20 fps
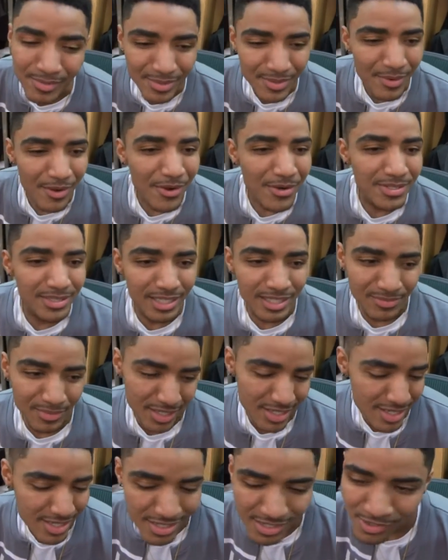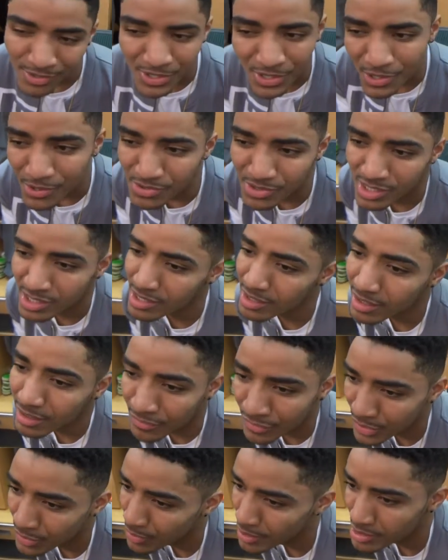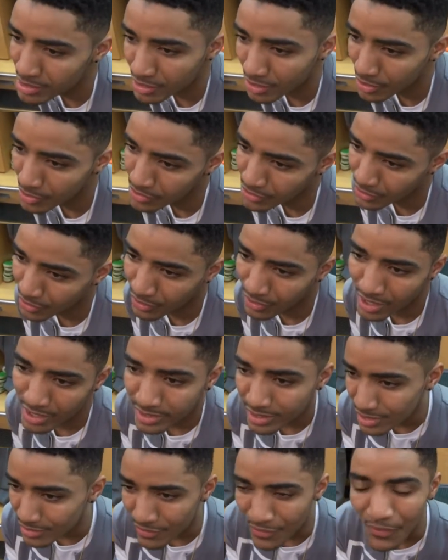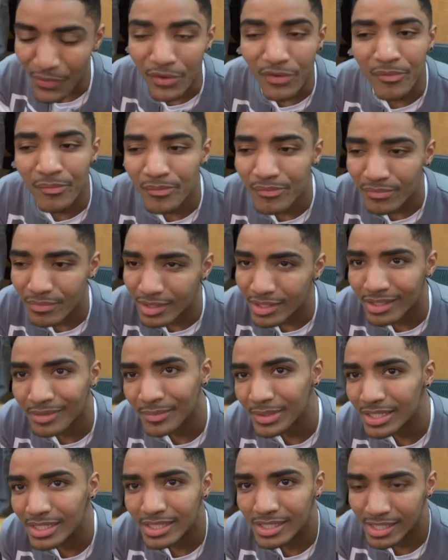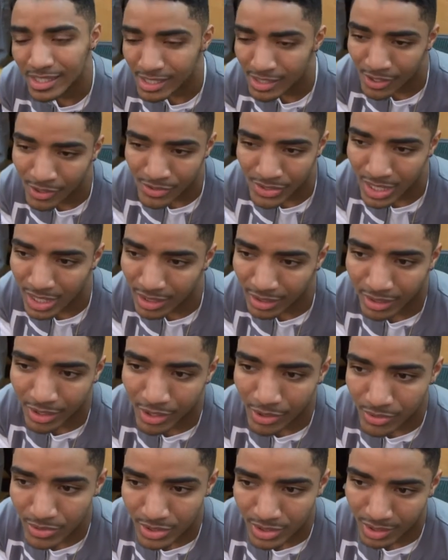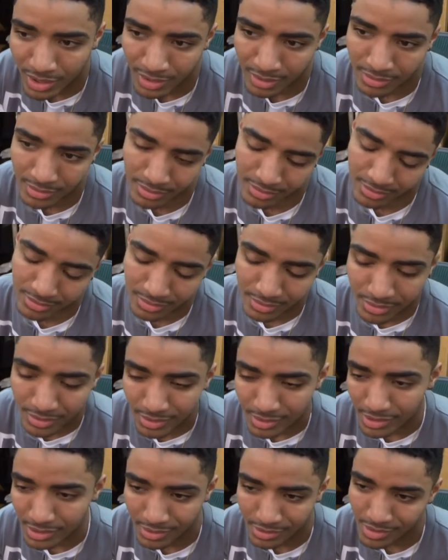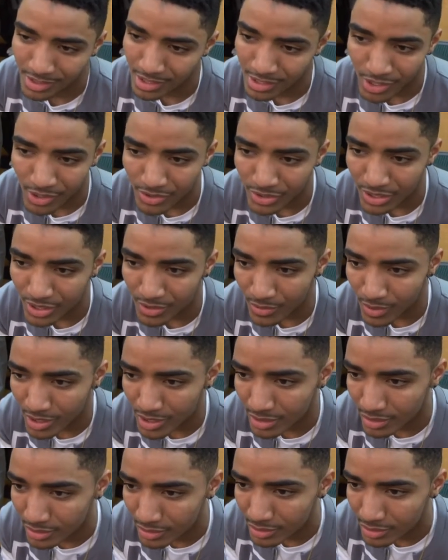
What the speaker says: People always ask me, Izzo can coach any level he wants to coach on. That's just on him. I mean, he knows how to coach, and he can coach anywhere.